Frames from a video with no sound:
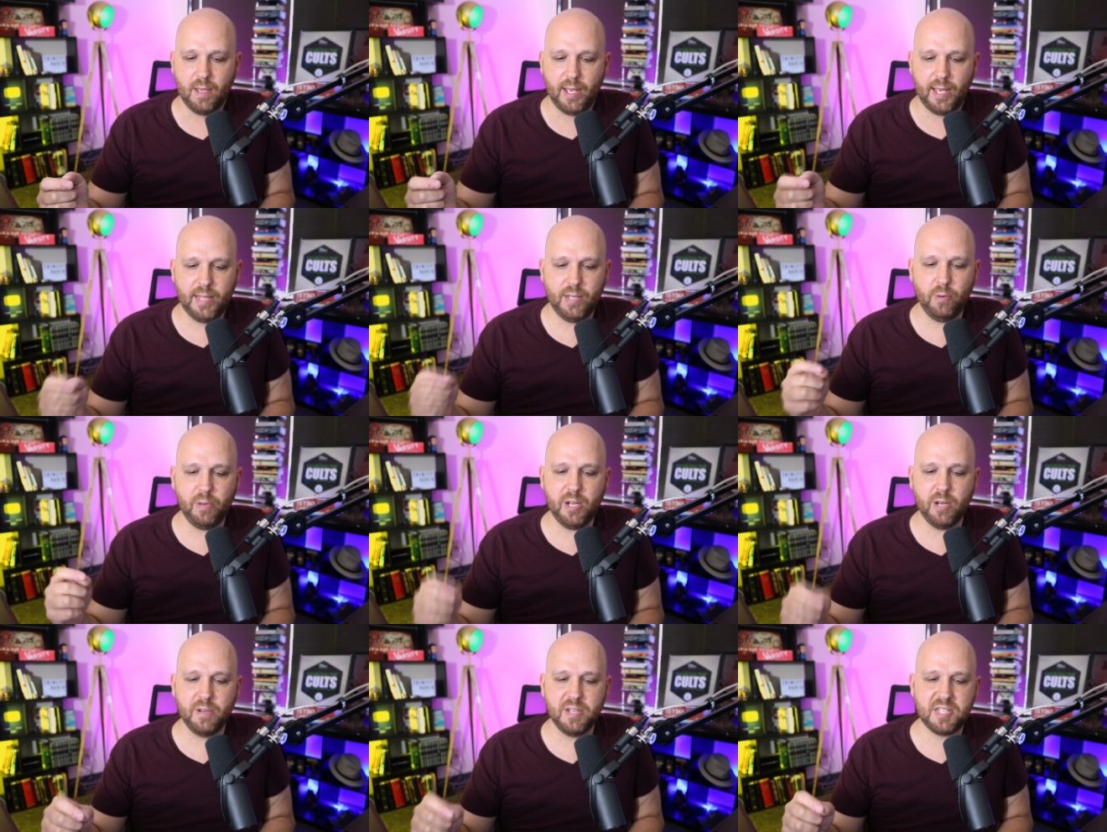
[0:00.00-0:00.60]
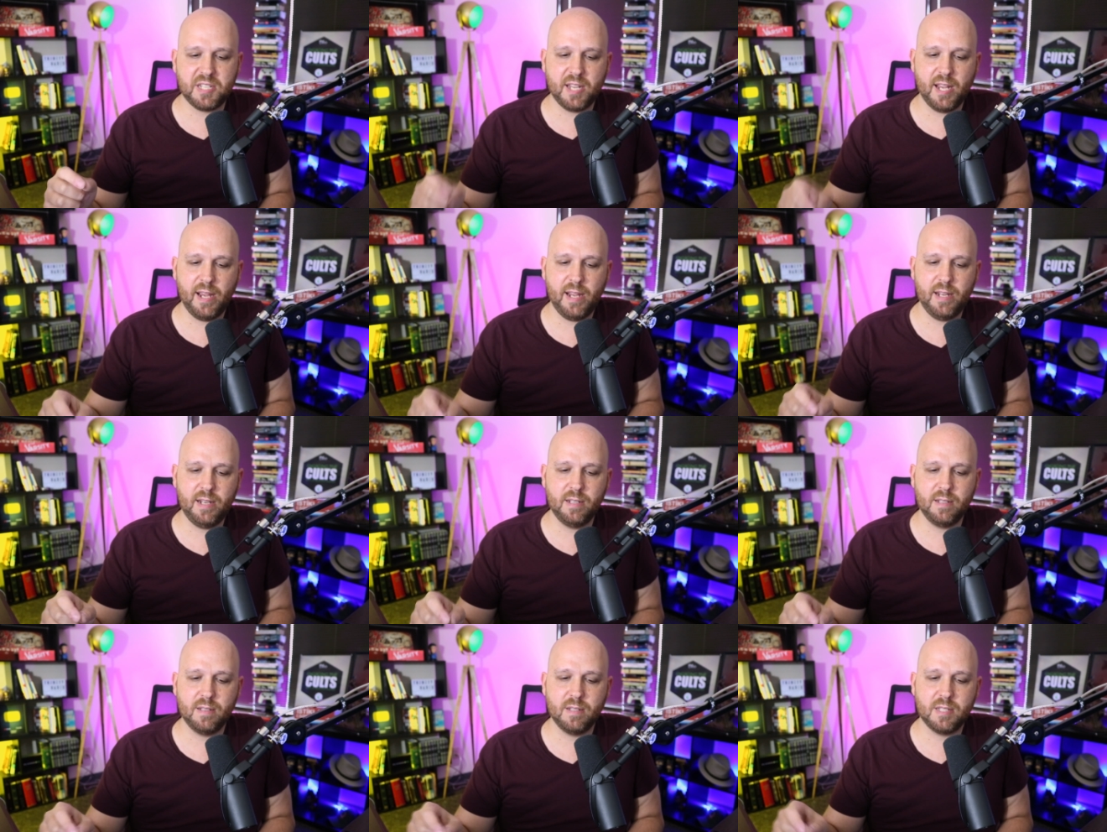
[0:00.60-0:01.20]
And then we know he
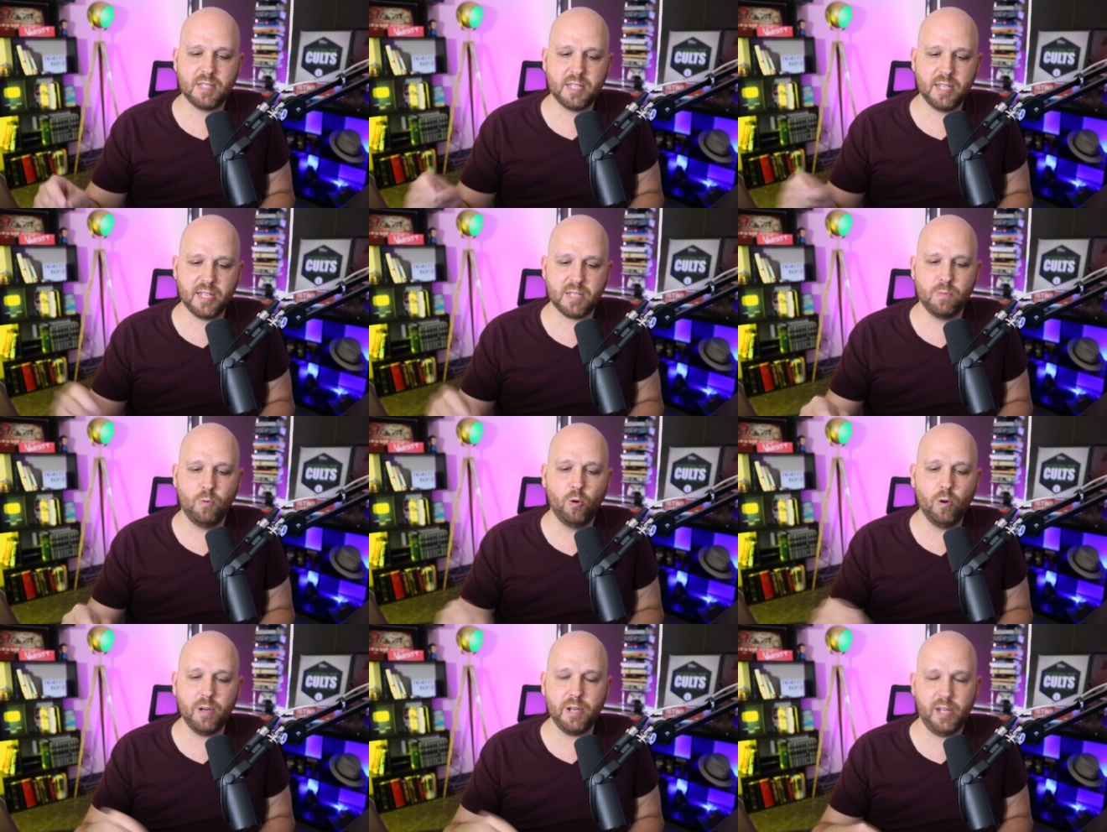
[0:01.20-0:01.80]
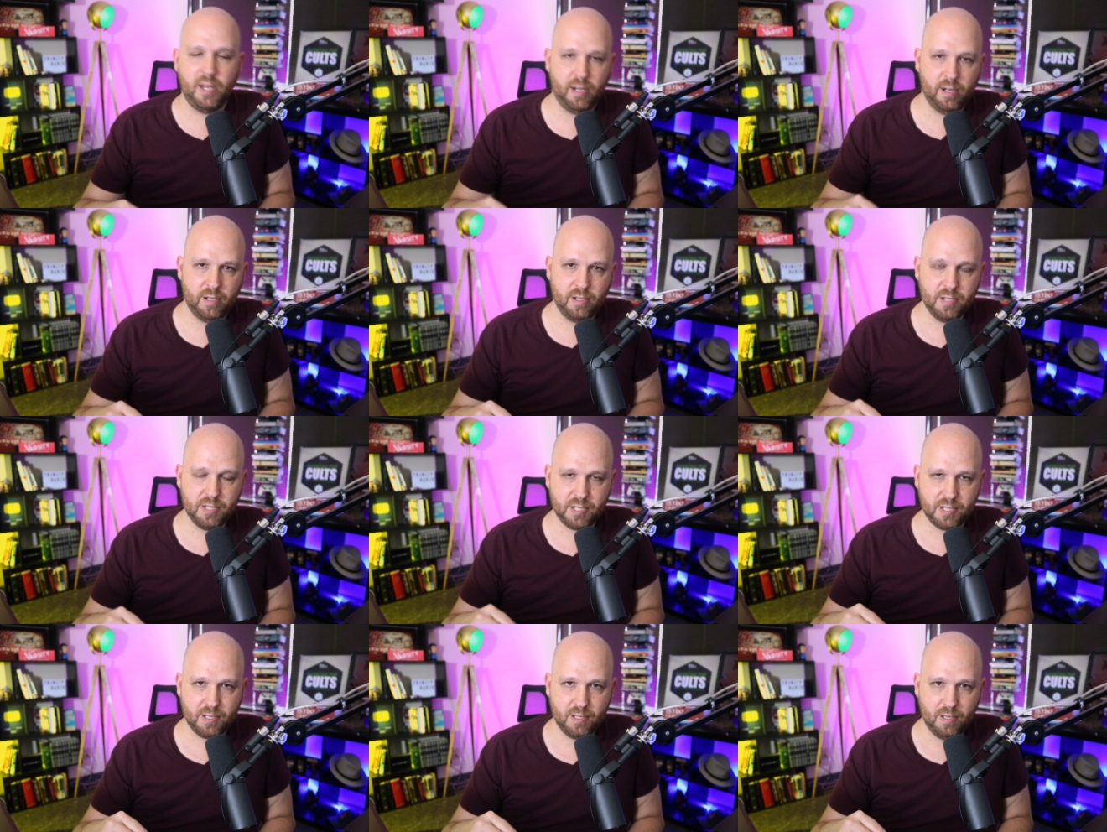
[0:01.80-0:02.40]
stayed 6 more
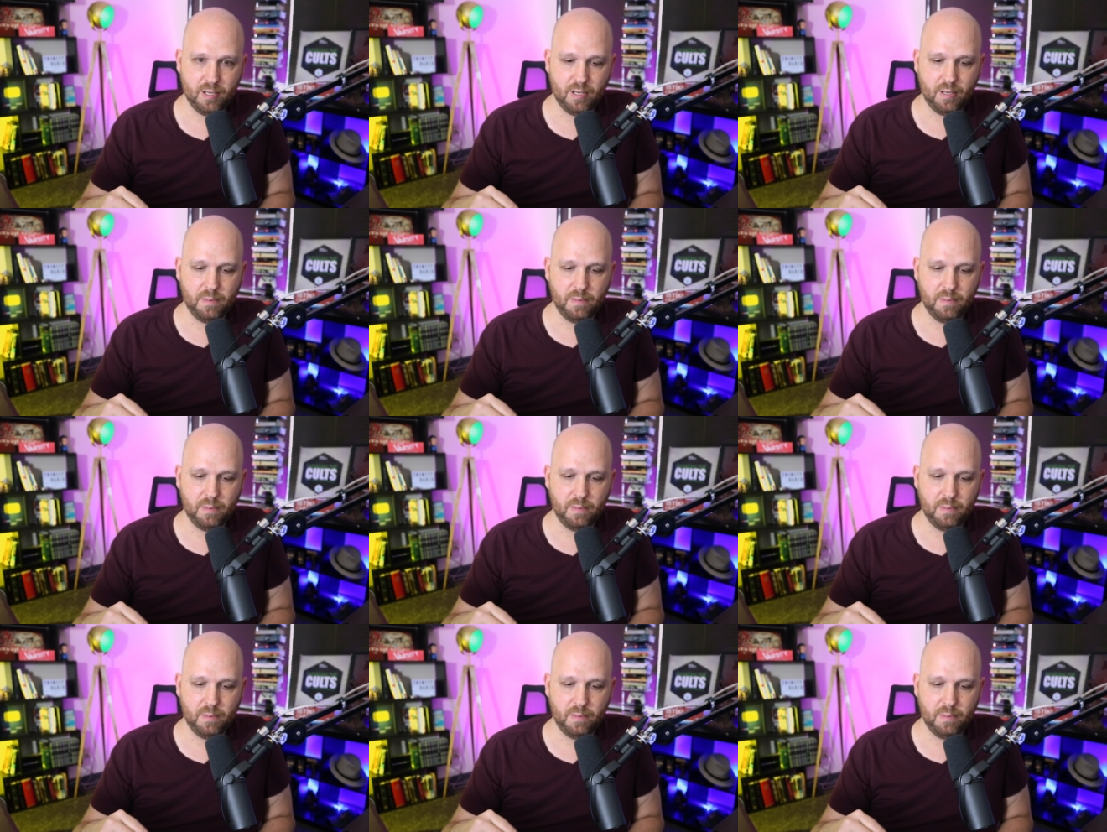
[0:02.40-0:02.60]
years